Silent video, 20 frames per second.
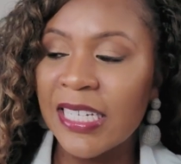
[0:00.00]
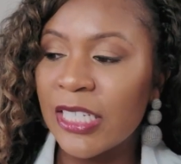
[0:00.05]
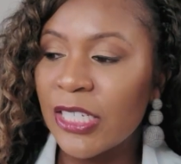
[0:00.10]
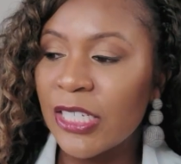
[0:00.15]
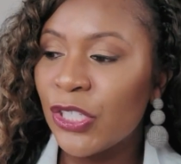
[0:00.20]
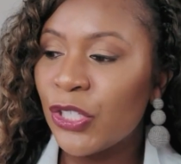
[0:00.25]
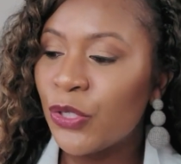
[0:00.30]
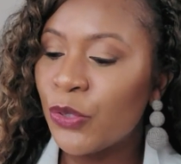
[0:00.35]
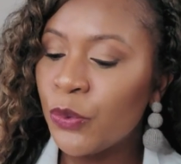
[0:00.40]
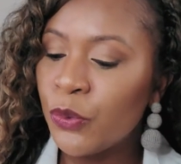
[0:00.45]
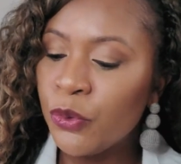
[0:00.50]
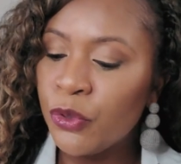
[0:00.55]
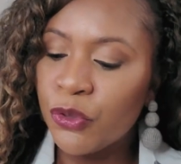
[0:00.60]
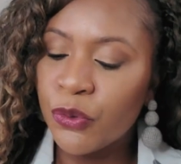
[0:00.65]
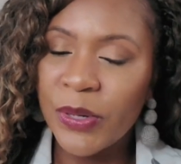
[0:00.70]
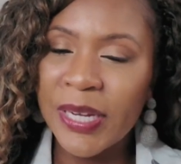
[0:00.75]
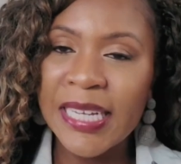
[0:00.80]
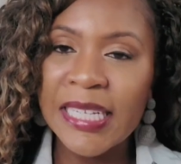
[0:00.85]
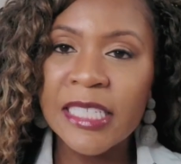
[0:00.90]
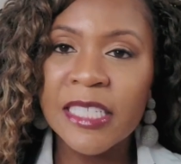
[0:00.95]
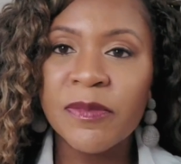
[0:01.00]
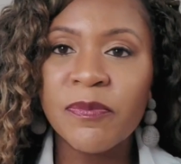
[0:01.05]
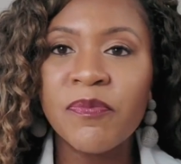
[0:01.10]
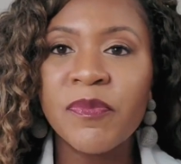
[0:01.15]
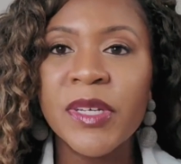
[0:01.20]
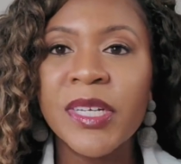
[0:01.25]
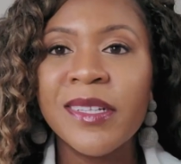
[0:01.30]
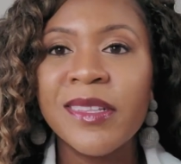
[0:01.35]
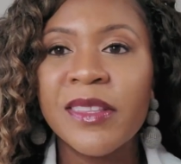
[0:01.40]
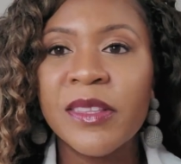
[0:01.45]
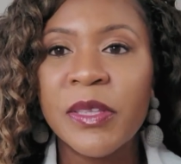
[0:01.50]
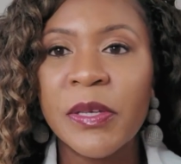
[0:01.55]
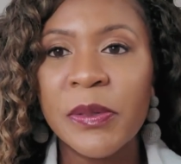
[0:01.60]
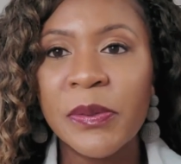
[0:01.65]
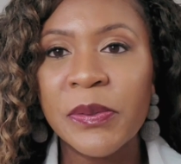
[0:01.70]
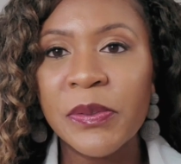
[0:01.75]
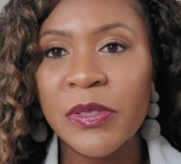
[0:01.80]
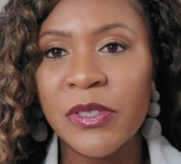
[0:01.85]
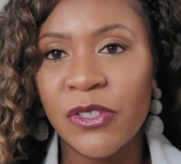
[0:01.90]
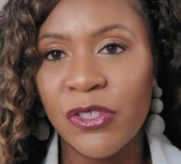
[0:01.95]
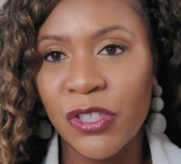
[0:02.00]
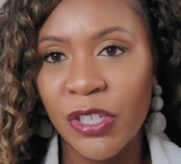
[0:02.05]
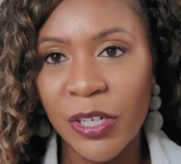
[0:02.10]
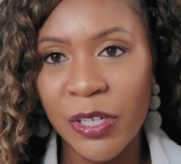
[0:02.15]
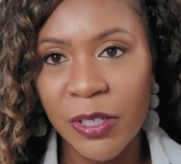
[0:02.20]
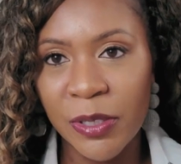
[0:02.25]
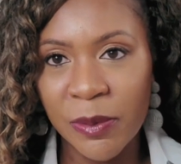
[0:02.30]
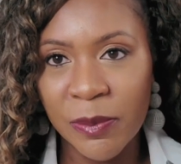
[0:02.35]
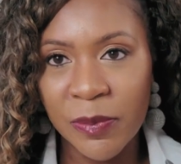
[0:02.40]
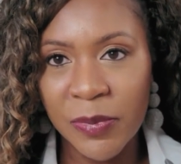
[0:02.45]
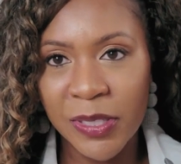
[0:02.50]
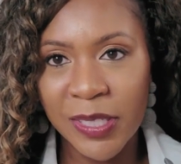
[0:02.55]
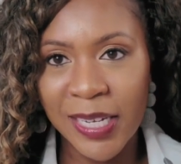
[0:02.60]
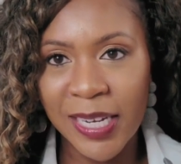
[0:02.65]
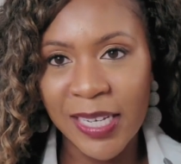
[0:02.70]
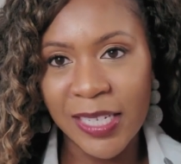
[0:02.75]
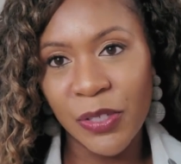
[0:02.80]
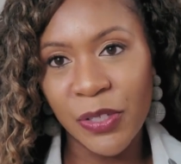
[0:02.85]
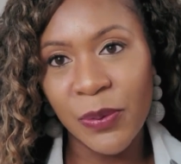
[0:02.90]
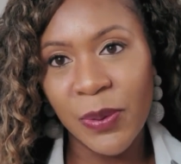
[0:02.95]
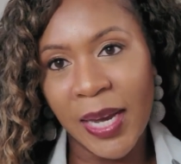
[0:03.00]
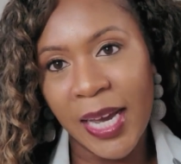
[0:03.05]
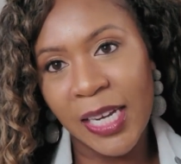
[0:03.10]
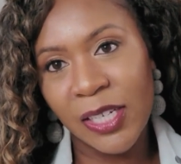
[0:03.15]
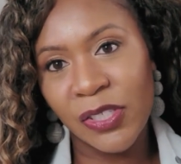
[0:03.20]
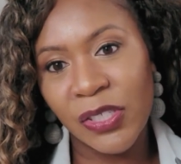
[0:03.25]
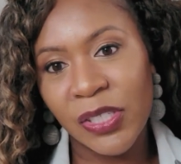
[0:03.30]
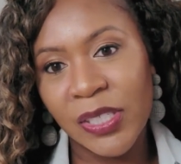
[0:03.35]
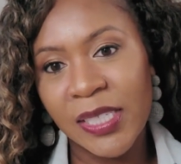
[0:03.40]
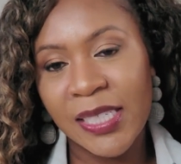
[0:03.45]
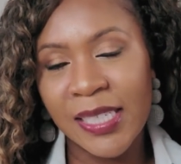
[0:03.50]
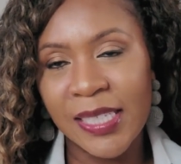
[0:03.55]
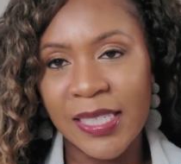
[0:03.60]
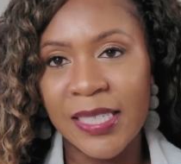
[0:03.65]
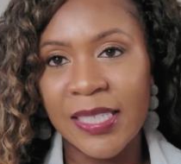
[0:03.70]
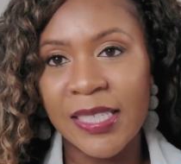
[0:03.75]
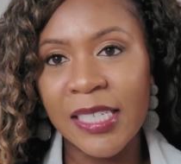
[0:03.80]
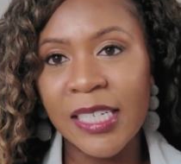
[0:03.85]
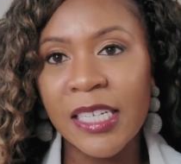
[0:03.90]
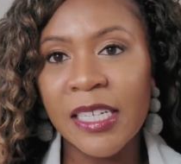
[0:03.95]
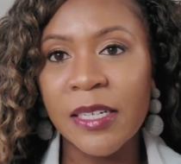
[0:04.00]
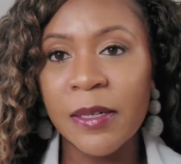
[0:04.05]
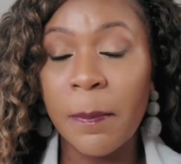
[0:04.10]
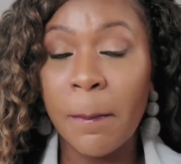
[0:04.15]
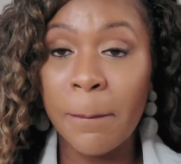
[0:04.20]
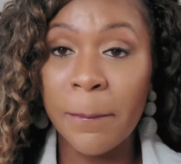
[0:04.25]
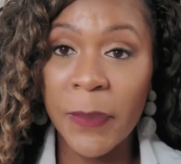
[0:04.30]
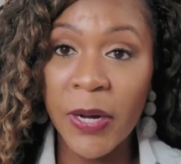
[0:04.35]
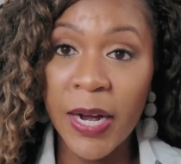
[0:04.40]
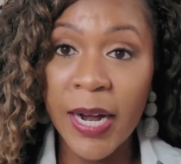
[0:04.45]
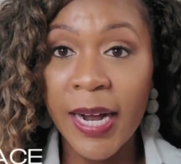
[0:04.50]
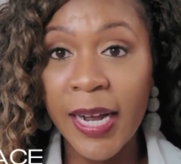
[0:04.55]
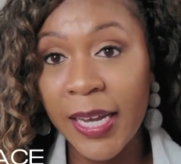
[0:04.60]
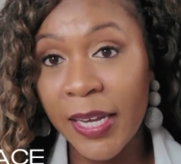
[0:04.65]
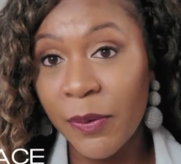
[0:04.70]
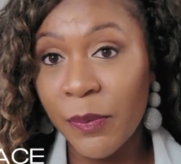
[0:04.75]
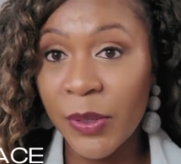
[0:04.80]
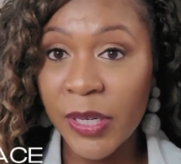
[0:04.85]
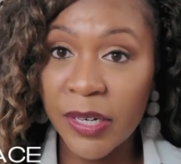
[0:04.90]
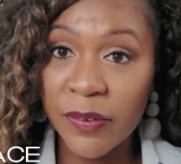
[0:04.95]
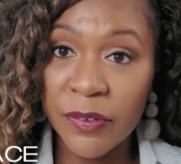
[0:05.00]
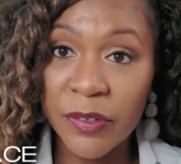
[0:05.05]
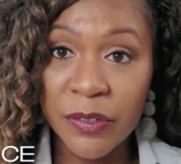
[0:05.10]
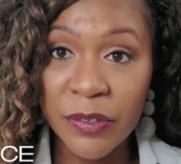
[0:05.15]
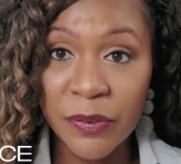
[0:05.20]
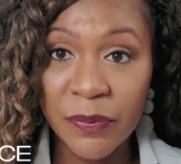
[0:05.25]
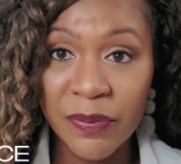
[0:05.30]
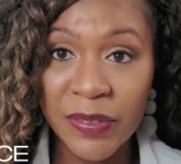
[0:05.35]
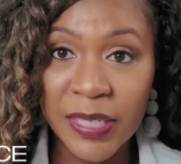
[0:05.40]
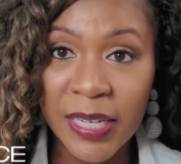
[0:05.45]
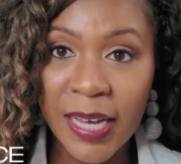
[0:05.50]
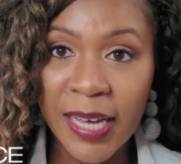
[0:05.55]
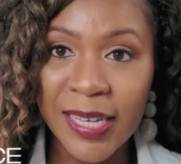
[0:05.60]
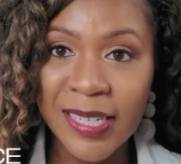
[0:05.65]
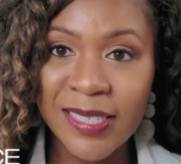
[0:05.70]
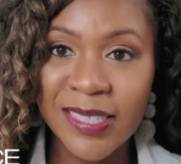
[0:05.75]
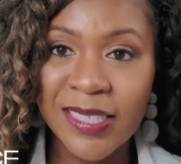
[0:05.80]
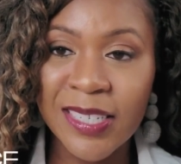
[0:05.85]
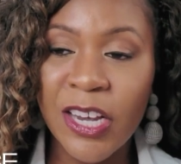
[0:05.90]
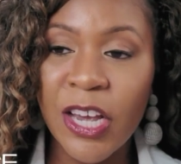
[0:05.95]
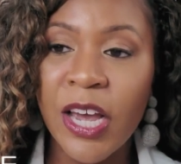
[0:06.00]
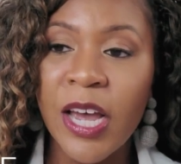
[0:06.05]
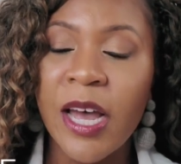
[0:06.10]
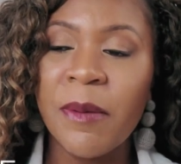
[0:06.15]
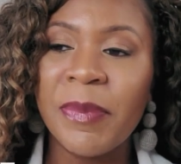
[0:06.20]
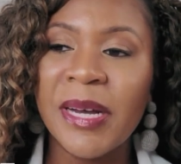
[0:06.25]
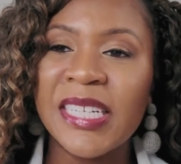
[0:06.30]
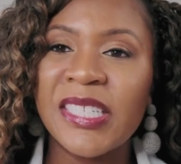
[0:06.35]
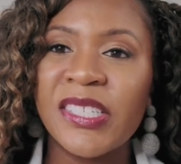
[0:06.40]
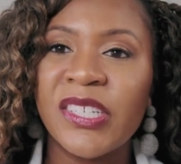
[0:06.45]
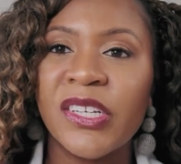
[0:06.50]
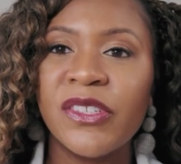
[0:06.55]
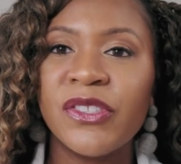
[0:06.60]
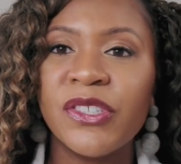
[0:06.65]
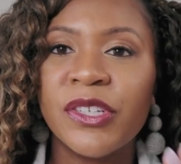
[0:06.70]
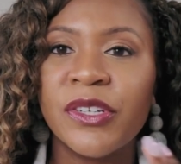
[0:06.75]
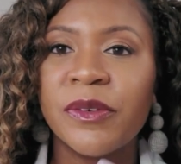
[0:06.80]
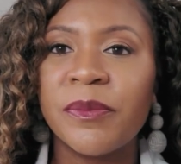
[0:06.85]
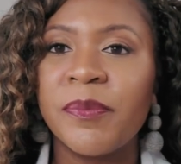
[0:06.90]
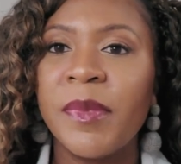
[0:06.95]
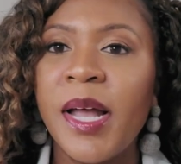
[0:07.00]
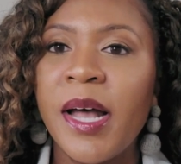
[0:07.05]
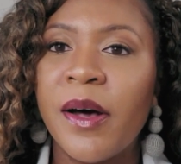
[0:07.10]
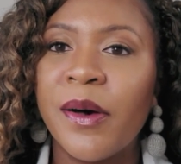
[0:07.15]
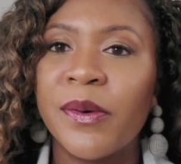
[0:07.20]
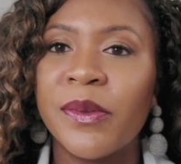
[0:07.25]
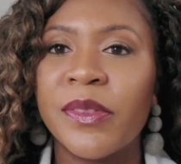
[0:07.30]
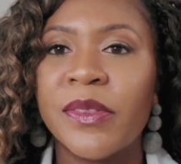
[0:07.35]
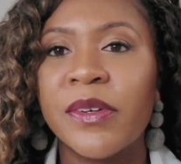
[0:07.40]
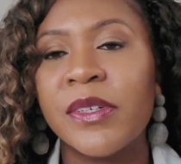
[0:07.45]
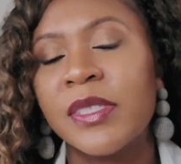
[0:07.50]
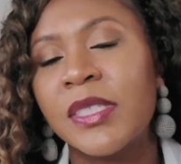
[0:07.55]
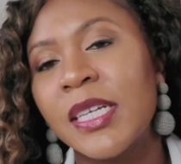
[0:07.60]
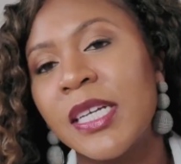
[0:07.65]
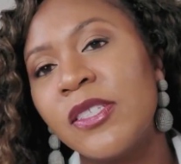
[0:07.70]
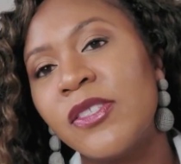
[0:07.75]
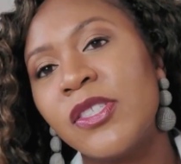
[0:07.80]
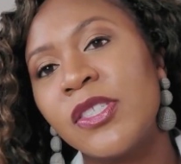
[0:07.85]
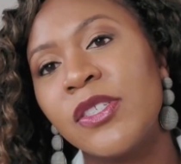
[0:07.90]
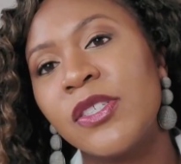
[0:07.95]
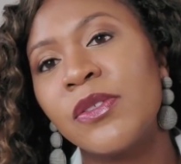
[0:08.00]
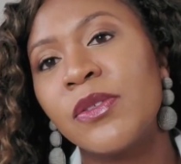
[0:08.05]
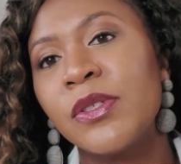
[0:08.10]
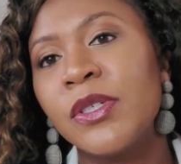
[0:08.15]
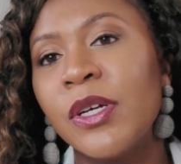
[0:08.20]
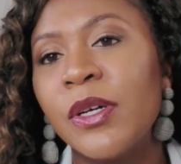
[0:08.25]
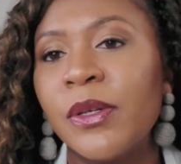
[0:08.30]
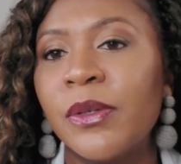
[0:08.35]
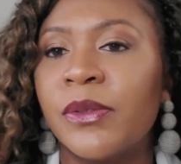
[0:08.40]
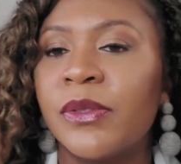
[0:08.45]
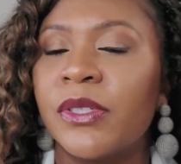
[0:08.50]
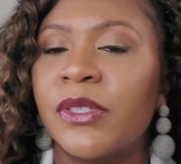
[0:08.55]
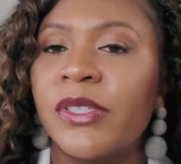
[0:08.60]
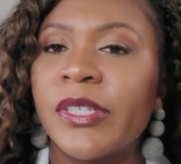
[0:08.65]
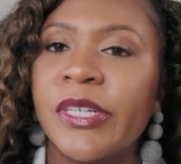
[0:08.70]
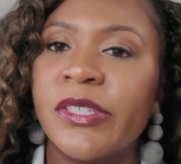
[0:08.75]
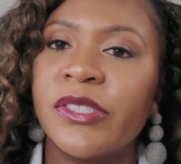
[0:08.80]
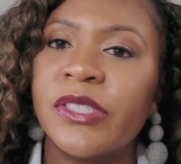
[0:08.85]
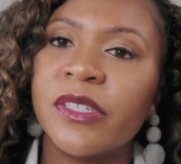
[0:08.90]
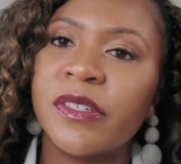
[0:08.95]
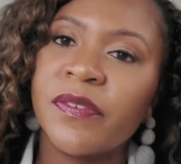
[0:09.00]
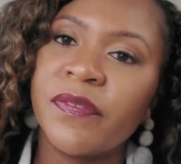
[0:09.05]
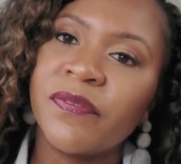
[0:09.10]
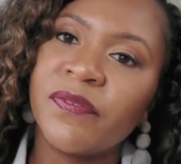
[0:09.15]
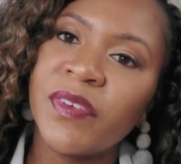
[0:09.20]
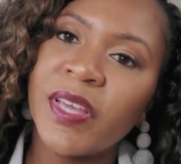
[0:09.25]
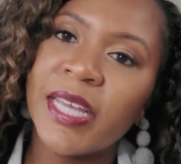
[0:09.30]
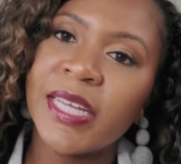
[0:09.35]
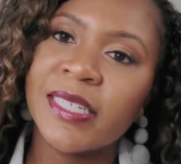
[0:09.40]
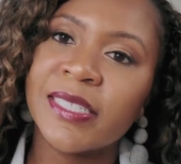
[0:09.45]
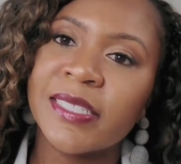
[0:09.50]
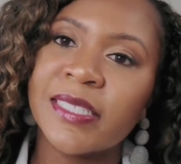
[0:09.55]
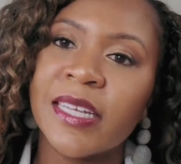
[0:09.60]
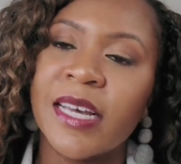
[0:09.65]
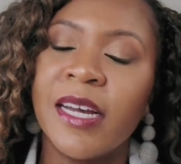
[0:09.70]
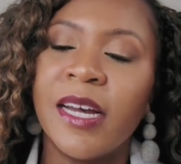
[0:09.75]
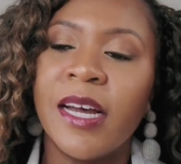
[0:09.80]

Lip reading: you transmit those germs and you actually get sick by whatever you've touched, by touching your mouth or touching your nose or touching your face,